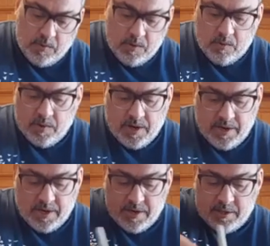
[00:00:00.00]
what I
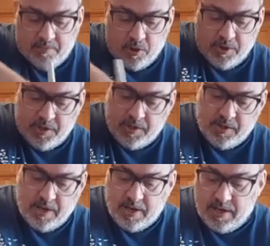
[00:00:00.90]
did is put
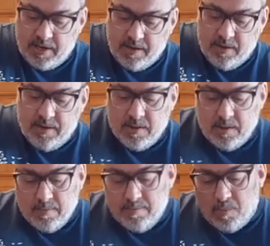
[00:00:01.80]
a
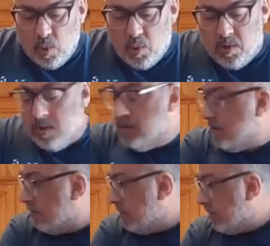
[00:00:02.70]
bowl
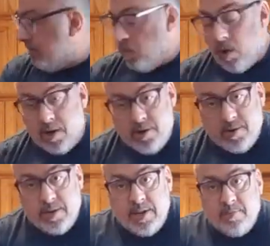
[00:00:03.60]
of water
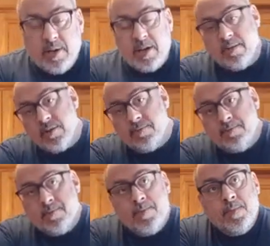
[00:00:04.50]
in my oven,
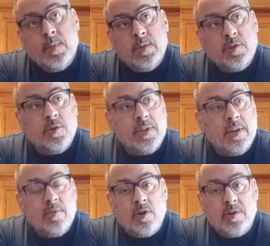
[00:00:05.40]
turn the
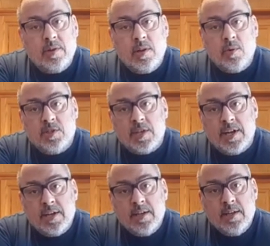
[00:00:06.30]
oven on the lowest setting,
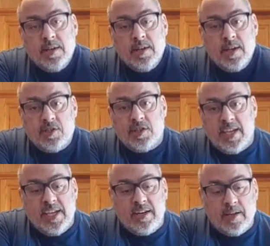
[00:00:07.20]
and just
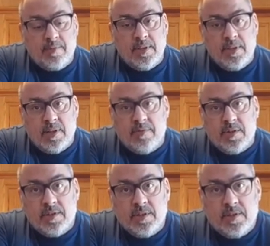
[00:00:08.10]
heated up the oven
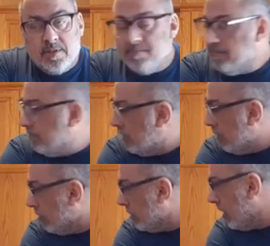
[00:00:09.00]
to the
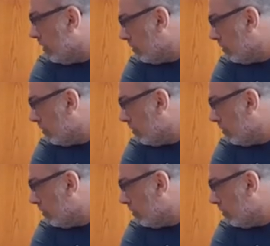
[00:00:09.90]
lowest setting, which was